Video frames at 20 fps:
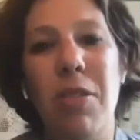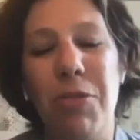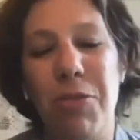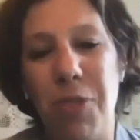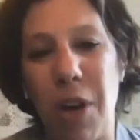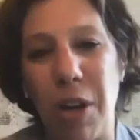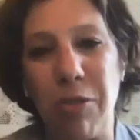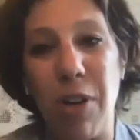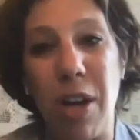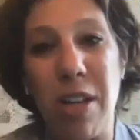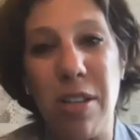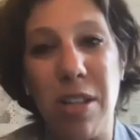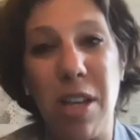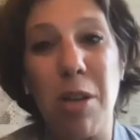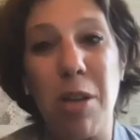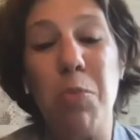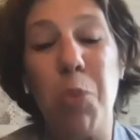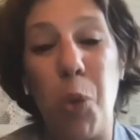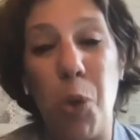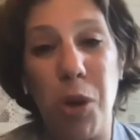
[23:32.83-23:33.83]

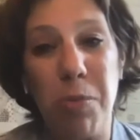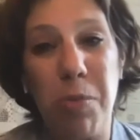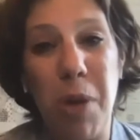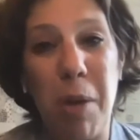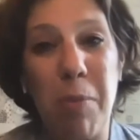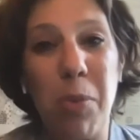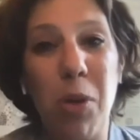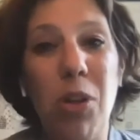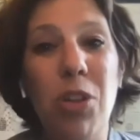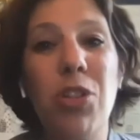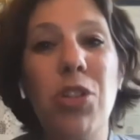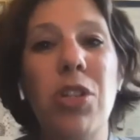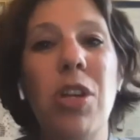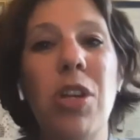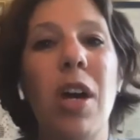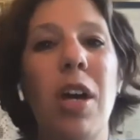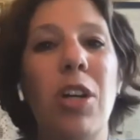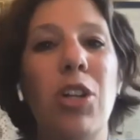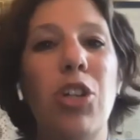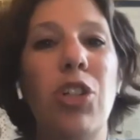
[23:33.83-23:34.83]
fundraising board members
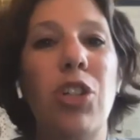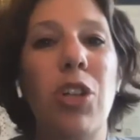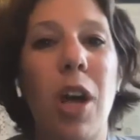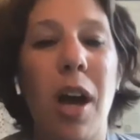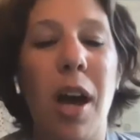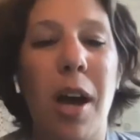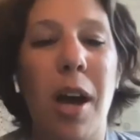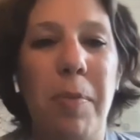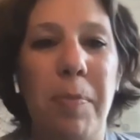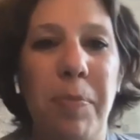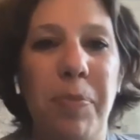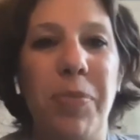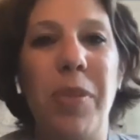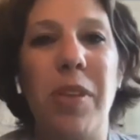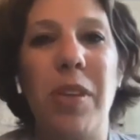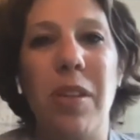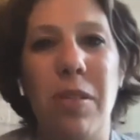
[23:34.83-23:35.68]
um,